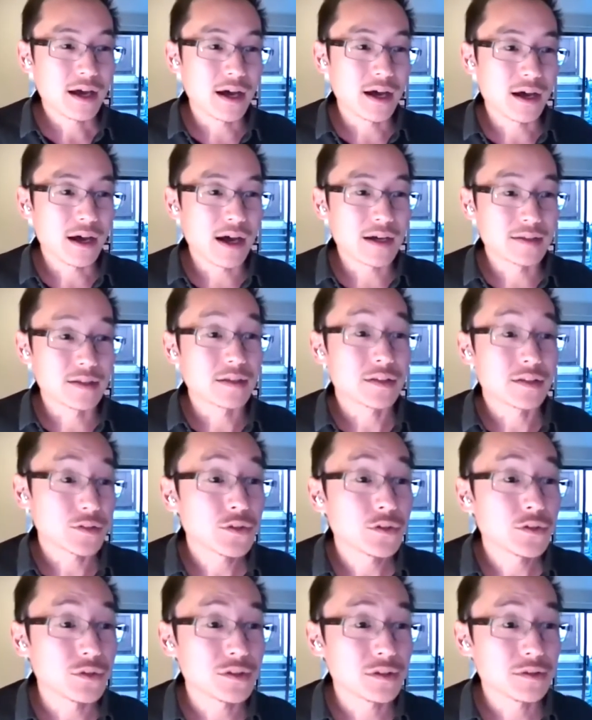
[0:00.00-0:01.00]
an
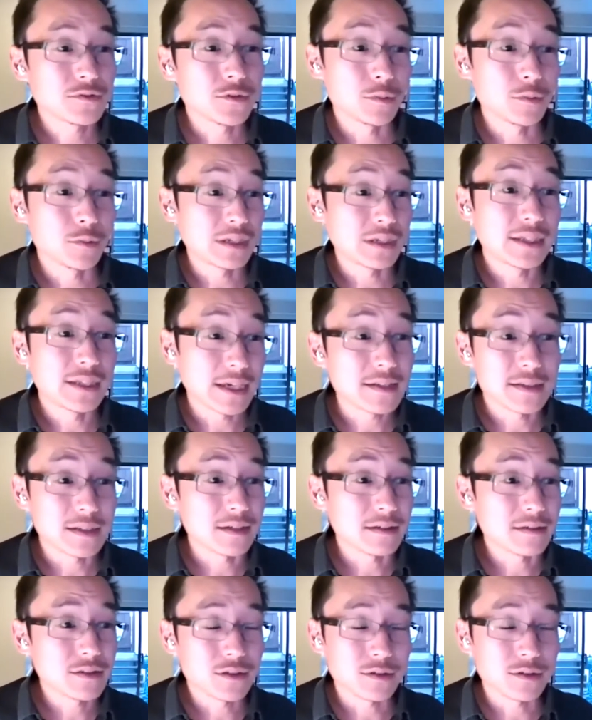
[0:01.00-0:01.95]
excuse for being lazy.